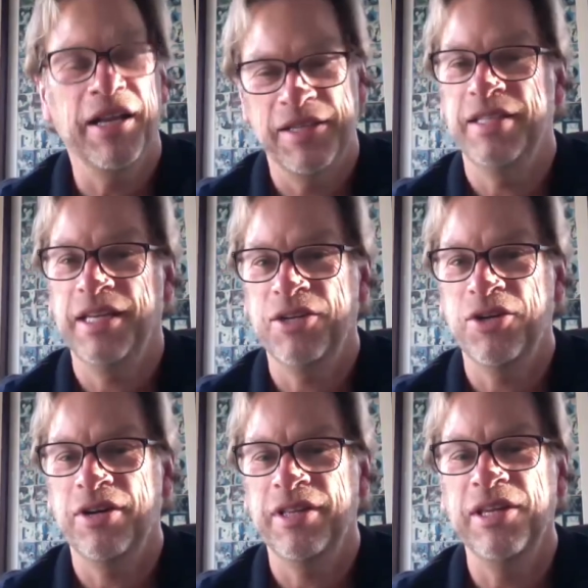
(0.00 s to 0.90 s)
a SAG
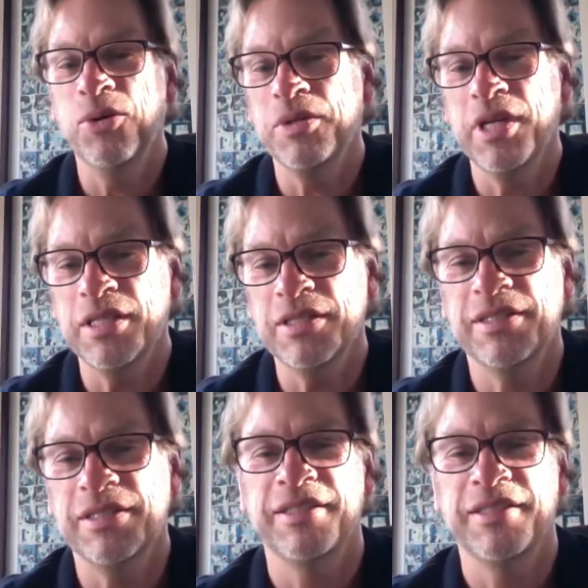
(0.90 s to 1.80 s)
card in the old
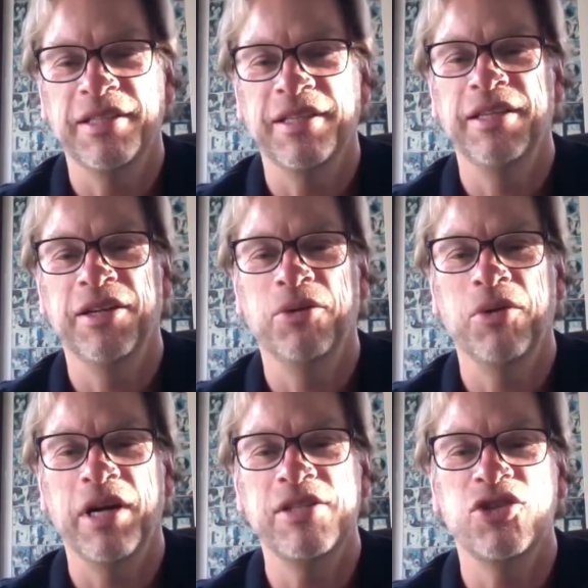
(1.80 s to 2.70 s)
days. You
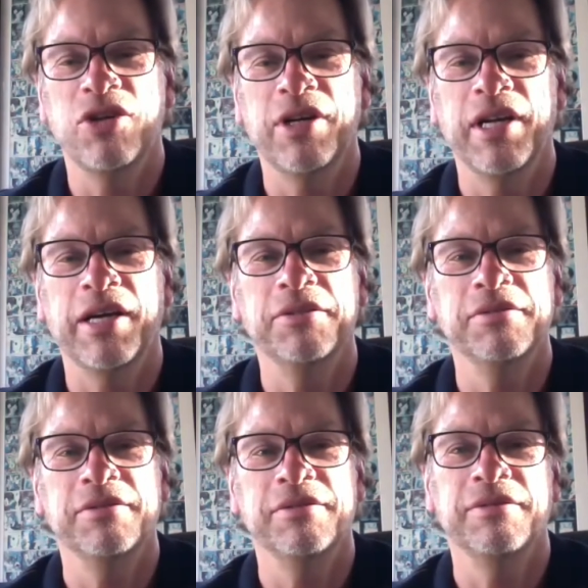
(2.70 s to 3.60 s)
know, I started
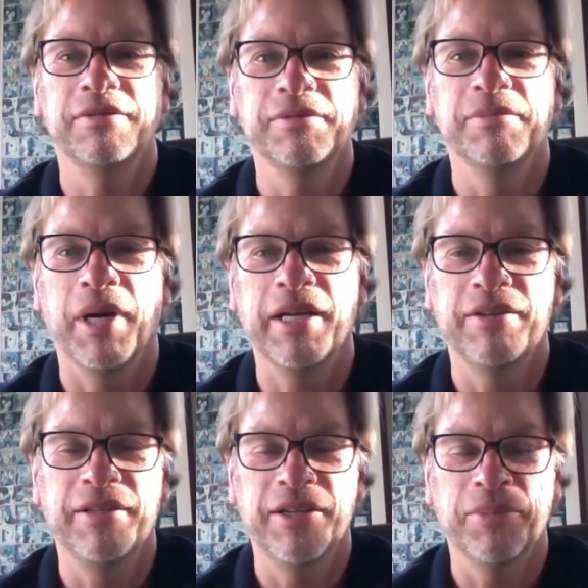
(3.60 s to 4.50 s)
out, my
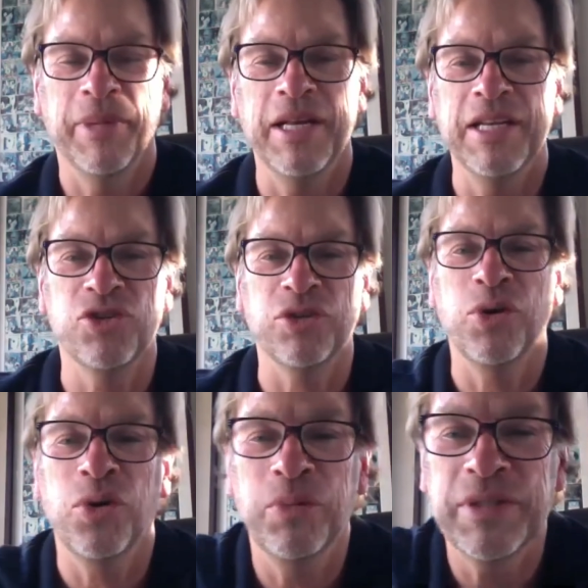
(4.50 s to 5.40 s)
initial
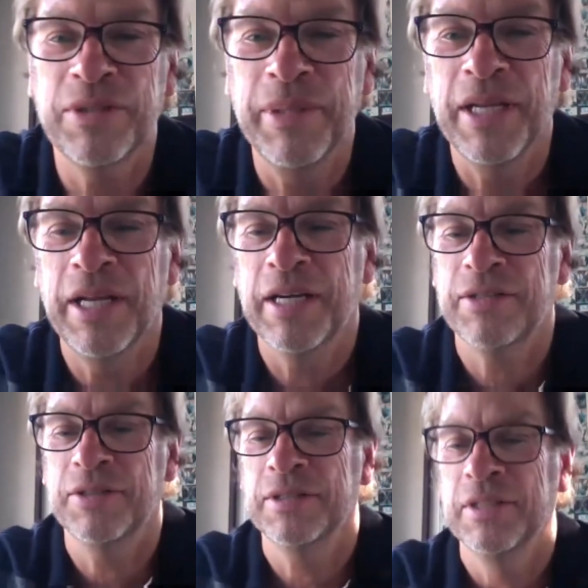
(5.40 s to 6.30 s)
goal was to be an
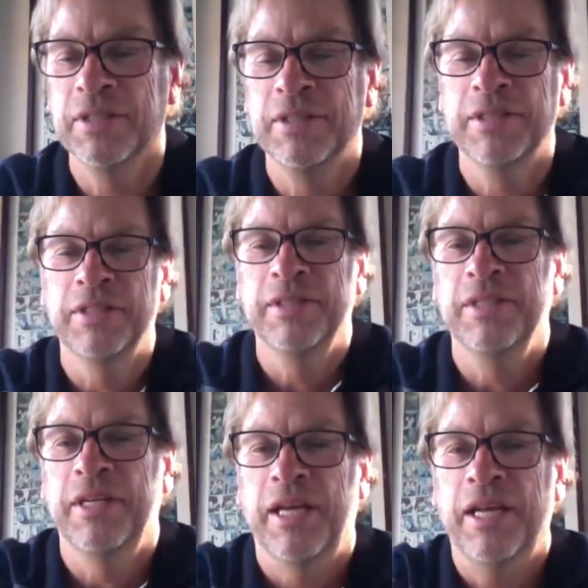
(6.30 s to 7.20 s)
actor.
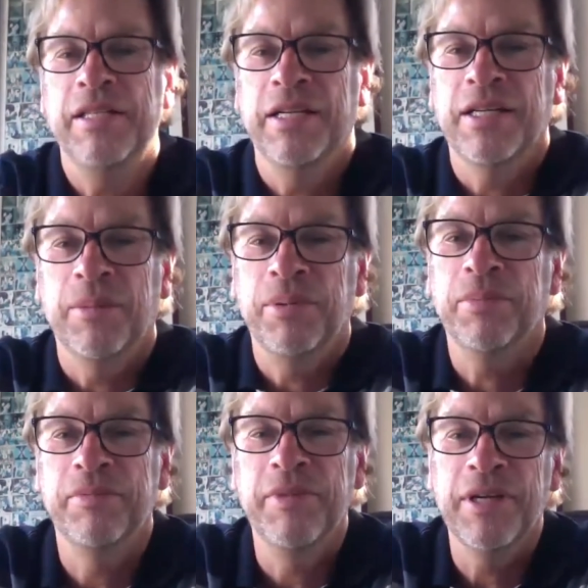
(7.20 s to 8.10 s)
And I did a
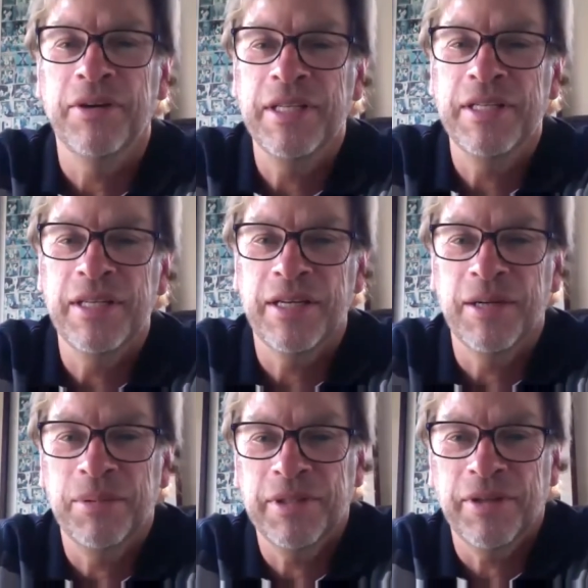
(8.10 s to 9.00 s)
couple
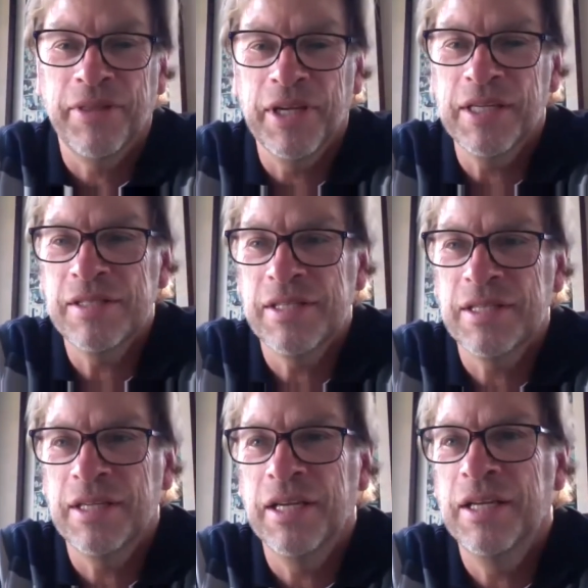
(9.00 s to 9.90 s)
little
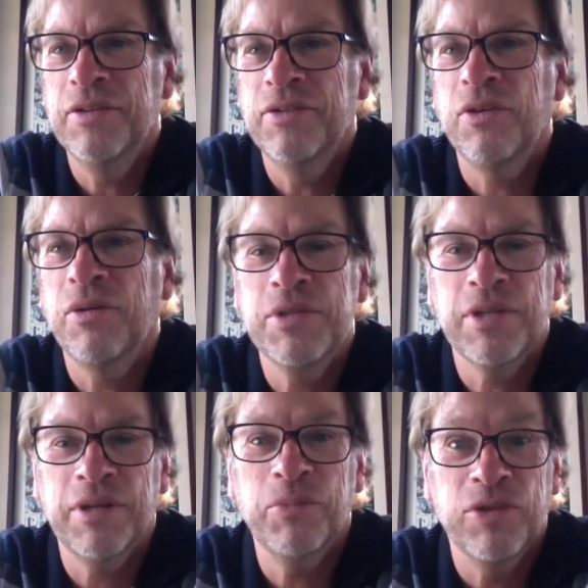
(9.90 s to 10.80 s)
things. And so I was
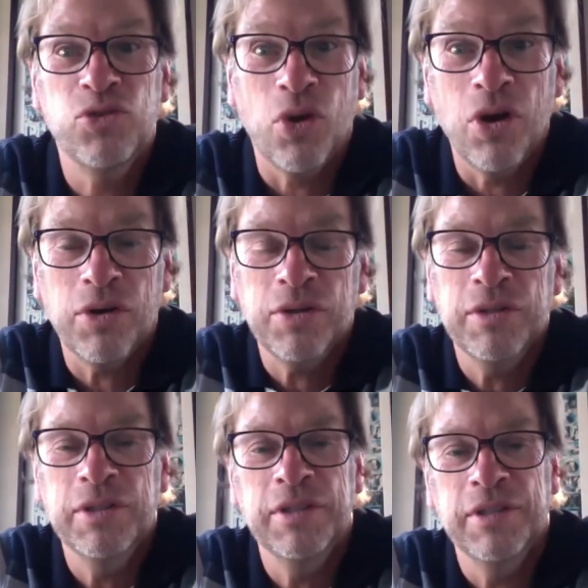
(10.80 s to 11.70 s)
on withdrawal
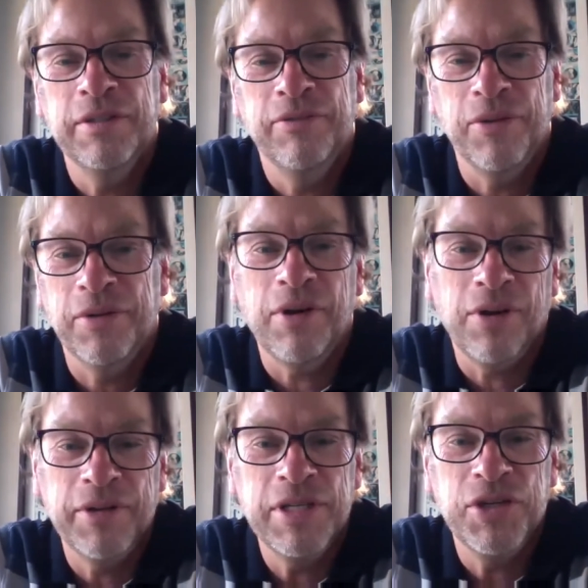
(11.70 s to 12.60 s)
for all these